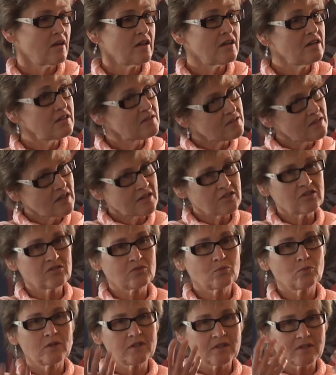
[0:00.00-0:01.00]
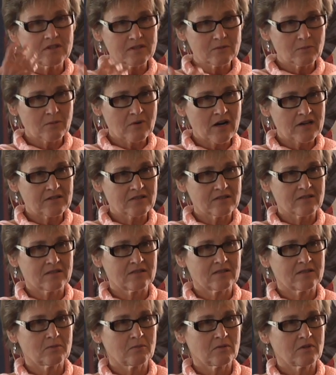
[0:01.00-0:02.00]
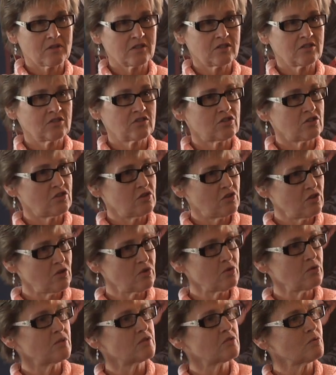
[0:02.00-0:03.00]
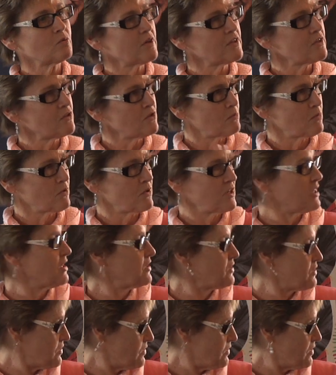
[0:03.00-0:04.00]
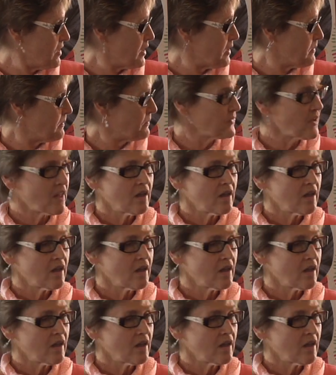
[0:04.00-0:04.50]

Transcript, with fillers: And it's not just what this process is bringing to you, it's what you're bringing to it.